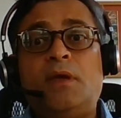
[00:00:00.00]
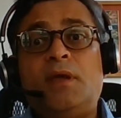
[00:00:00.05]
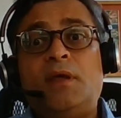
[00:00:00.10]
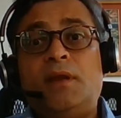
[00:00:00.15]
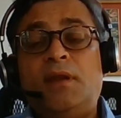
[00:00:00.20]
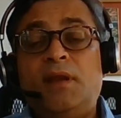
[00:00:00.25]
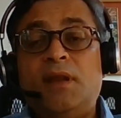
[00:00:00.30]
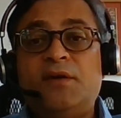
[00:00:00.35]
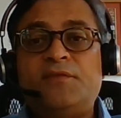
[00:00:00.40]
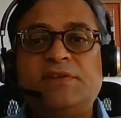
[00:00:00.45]

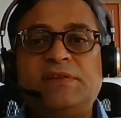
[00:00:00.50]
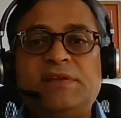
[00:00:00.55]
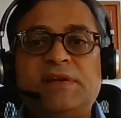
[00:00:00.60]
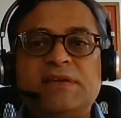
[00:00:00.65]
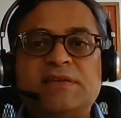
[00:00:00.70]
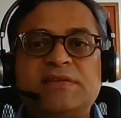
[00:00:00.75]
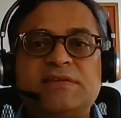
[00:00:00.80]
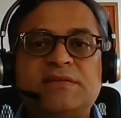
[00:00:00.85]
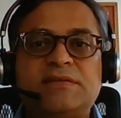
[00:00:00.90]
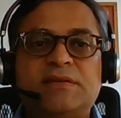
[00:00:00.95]

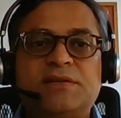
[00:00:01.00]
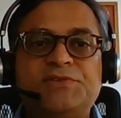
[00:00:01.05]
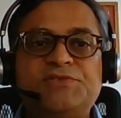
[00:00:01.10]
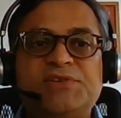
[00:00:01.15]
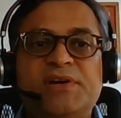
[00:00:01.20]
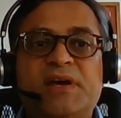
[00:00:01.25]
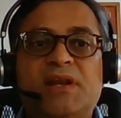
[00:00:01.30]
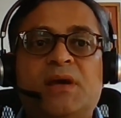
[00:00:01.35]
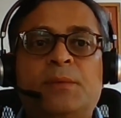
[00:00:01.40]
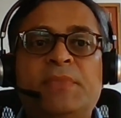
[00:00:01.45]
Nevertheless,
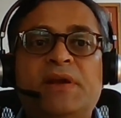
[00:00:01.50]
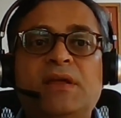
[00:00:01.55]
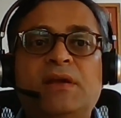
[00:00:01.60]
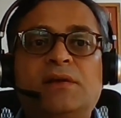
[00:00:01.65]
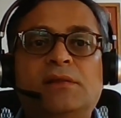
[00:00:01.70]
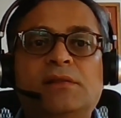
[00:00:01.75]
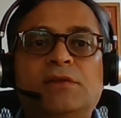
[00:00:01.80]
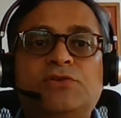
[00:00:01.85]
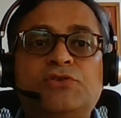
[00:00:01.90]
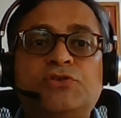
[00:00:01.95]
China
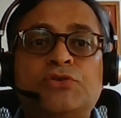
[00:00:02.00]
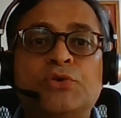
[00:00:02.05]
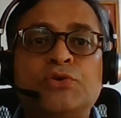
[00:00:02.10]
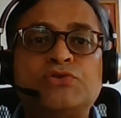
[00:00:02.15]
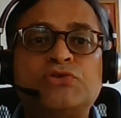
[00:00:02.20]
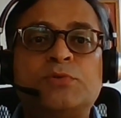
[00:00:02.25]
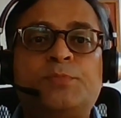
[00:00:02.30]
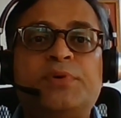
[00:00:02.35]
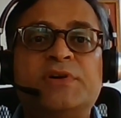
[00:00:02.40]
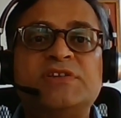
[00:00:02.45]
Medical
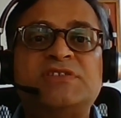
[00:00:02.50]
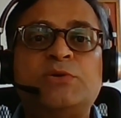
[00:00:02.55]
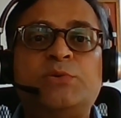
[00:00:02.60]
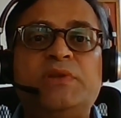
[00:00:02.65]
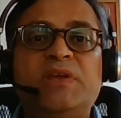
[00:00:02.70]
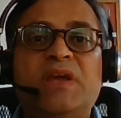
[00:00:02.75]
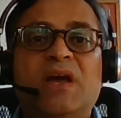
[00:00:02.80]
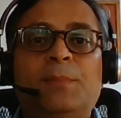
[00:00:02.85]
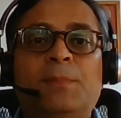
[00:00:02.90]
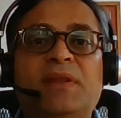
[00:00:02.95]
chose to pursue
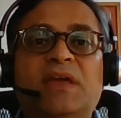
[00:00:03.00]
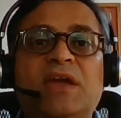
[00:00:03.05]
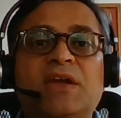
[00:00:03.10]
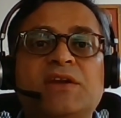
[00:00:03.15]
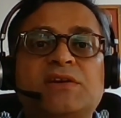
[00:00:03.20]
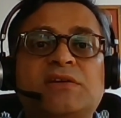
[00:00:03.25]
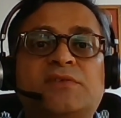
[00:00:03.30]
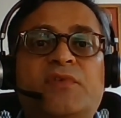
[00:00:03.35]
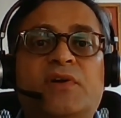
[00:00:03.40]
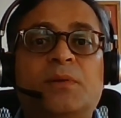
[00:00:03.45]
the
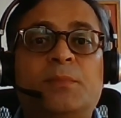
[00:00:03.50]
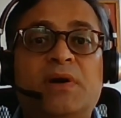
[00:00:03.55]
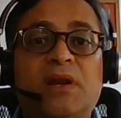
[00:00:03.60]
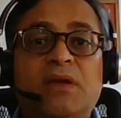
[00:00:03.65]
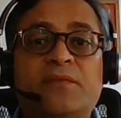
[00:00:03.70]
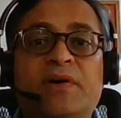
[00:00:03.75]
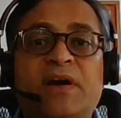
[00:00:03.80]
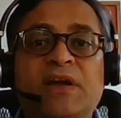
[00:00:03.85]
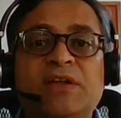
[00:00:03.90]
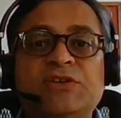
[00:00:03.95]
application for a
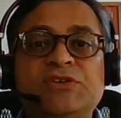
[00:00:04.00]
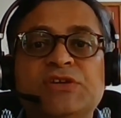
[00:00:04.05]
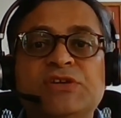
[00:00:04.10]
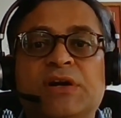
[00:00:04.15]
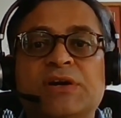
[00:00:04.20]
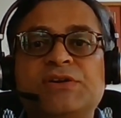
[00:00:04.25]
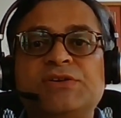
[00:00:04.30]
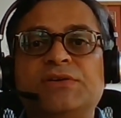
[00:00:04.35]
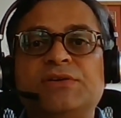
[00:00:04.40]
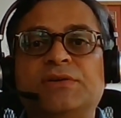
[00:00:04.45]
Mareva
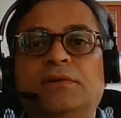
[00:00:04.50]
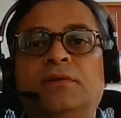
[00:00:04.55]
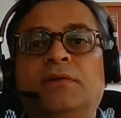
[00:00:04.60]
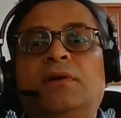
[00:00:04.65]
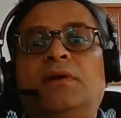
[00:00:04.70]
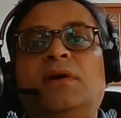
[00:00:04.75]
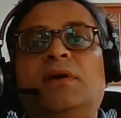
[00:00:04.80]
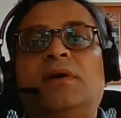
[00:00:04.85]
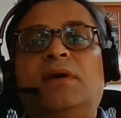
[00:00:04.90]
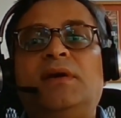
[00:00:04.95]
injunction
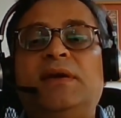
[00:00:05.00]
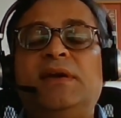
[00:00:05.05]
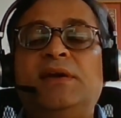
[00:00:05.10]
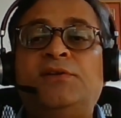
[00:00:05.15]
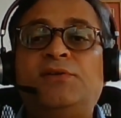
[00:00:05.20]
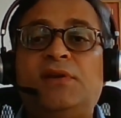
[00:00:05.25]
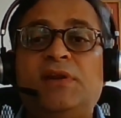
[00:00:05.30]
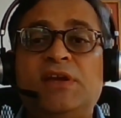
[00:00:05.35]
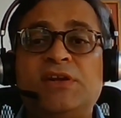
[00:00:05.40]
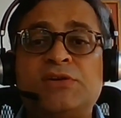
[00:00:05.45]
in
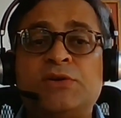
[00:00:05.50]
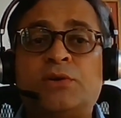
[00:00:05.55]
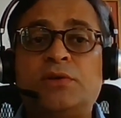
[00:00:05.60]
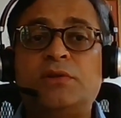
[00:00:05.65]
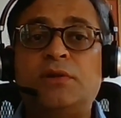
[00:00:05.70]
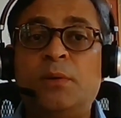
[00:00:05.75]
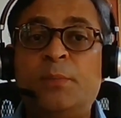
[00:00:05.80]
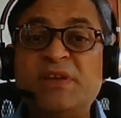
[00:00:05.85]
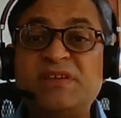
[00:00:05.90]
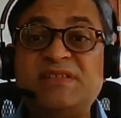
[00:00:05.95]
relation to
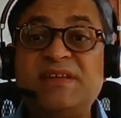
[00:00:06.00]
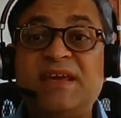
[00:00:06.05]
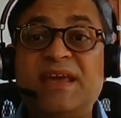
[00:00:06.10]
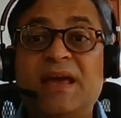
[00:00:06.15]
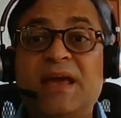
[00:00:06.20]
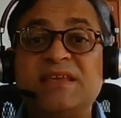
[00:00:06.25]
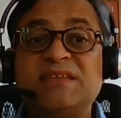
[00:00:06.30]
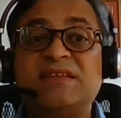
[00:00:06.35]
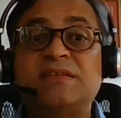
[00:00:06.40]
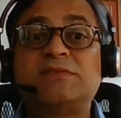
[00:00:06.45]
the domestic
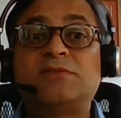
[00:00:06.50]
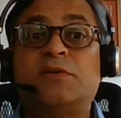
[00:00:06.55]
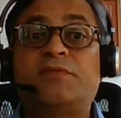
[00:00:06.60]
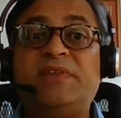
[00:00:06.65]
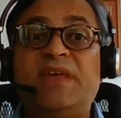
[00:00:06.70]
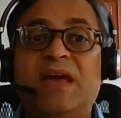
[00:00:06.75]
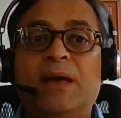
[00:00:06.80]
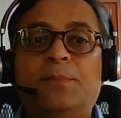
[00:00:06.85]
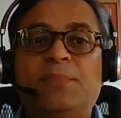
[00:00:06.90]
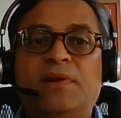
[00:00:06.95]
assets of
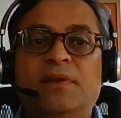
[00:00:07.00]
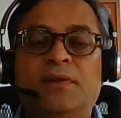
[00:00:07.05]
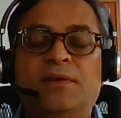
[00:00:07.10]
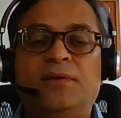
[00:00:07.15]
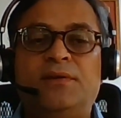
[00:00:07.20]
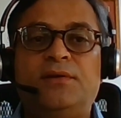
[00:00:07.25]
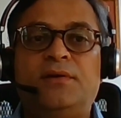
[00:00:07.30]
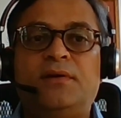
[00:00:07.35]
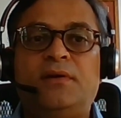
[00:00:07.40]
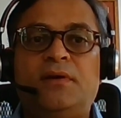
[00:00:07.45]
the
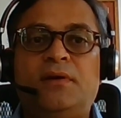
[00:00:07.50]
appellant.